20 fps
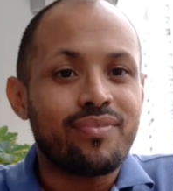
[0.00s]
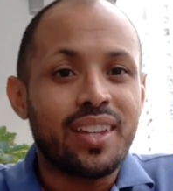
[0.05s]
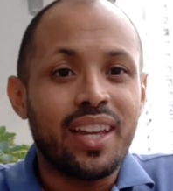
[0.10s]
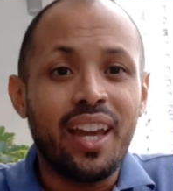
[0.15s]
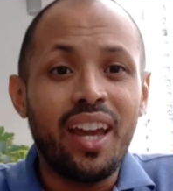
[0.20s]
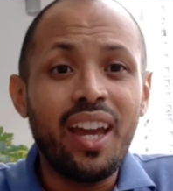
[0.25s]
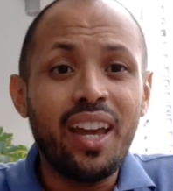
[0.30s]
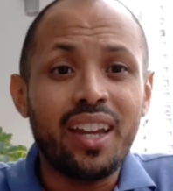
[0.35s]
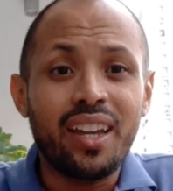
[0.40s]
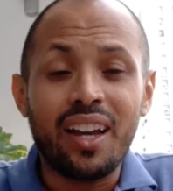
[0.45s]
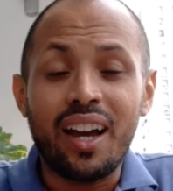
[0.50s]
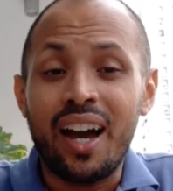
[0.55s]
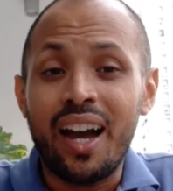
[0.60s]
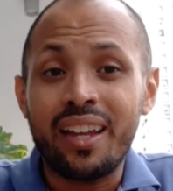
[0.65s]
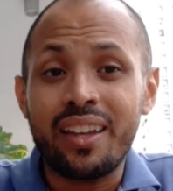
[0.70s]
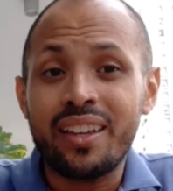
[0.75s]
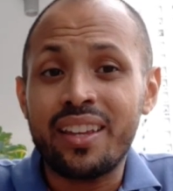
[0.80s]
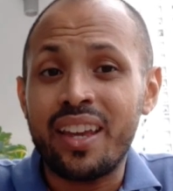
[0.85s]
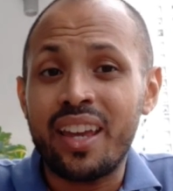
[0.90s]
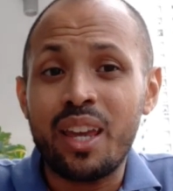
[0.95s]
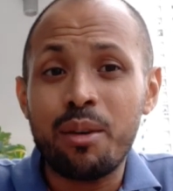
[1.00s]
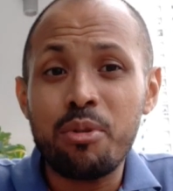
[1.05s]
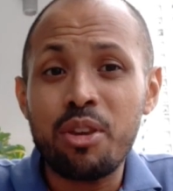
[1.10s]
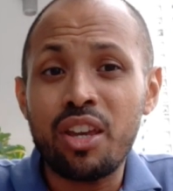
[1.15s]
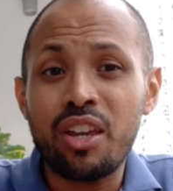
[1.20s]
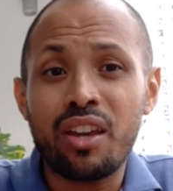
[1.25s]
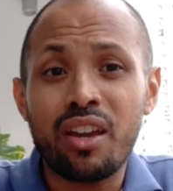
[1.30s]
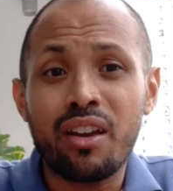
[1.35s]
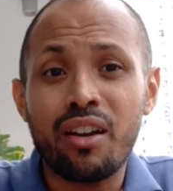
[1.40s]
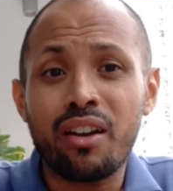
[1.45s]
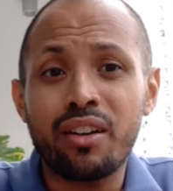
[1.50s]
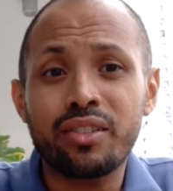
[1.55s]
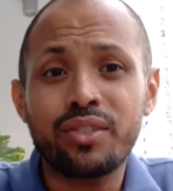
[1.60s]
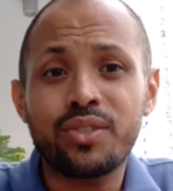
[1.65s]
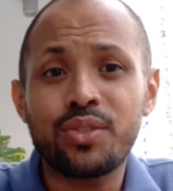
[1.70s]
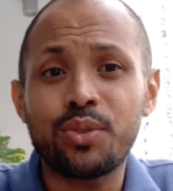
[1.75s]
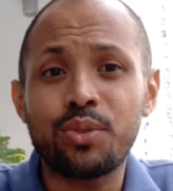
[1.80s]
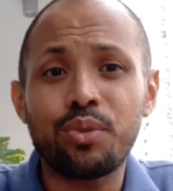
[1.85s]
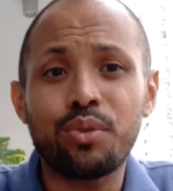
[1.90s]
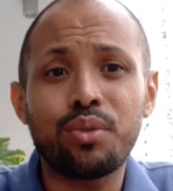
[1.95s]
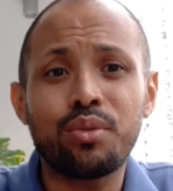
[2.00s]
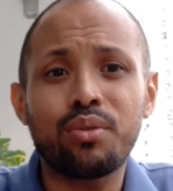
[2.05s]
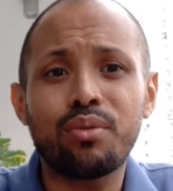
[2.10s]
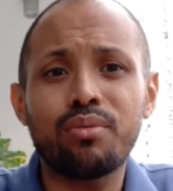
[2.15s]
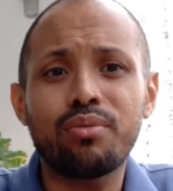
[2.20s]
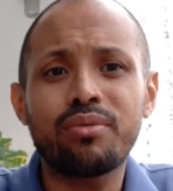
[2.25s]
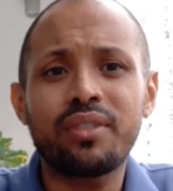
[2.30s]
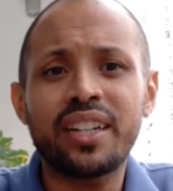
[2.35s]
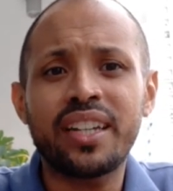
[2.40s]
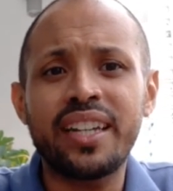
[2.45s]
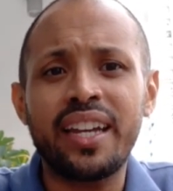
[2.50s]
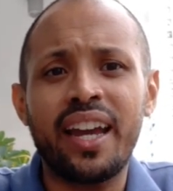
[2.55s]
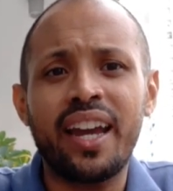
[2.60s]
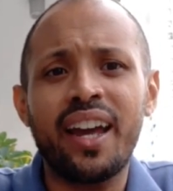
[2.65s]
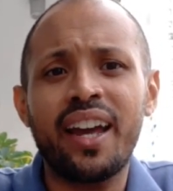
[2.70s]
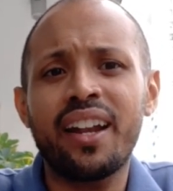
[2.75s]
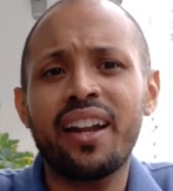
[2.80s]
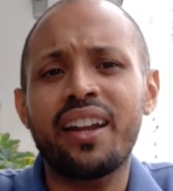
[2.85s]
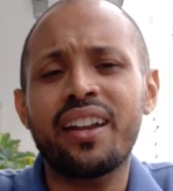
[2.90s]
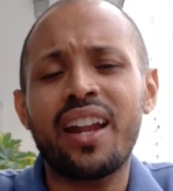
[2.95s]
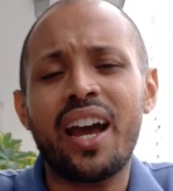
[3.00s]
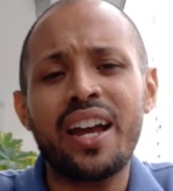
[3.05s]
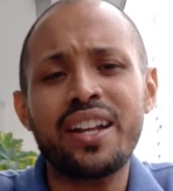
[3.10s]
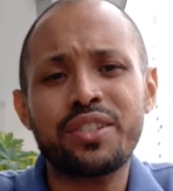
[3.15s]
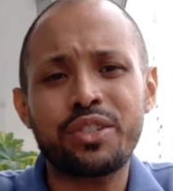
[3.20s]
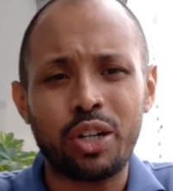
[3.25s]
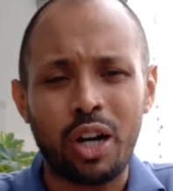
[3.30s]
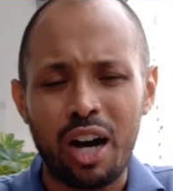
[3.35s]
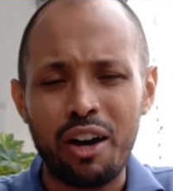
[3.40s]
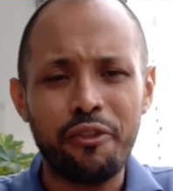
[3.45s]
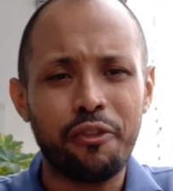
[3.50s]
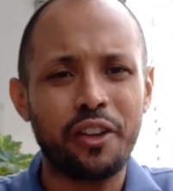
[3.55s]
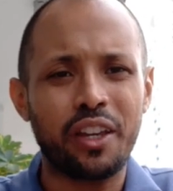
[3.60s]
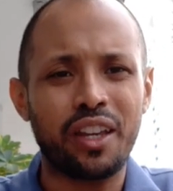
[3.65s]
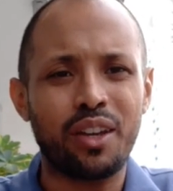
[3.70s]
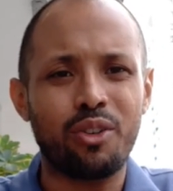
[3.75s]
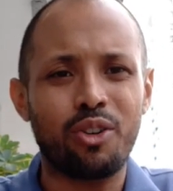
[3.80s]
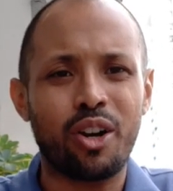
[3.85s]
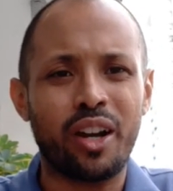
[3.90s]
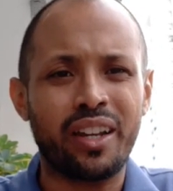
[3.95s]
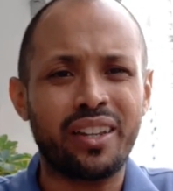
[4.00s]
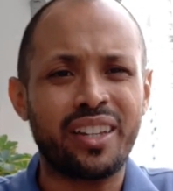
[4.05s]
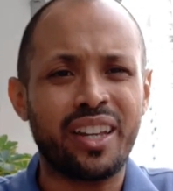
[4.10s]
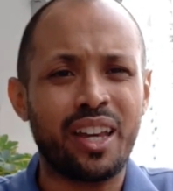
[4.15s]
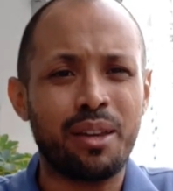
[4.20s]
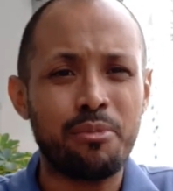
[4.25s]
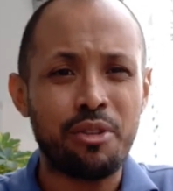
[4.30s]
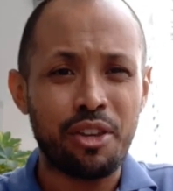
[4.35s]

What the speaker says: hey, I came here to get a nice coffee, or I came